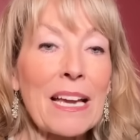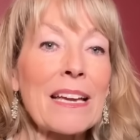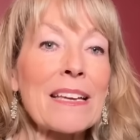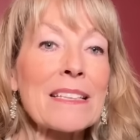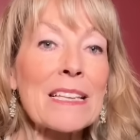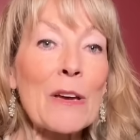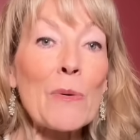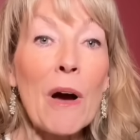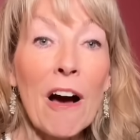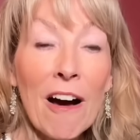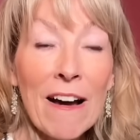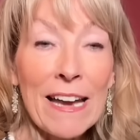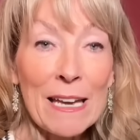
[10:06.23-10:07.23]
So
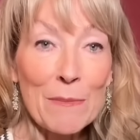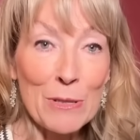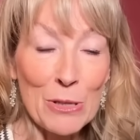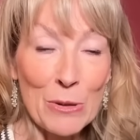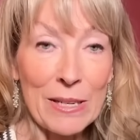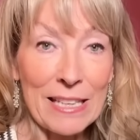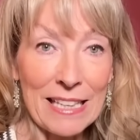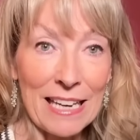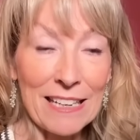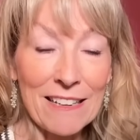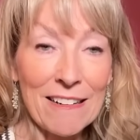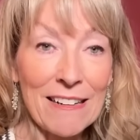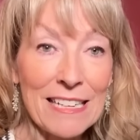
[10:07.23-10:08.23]
I am doing that,
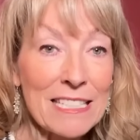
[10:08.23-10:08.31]
guys.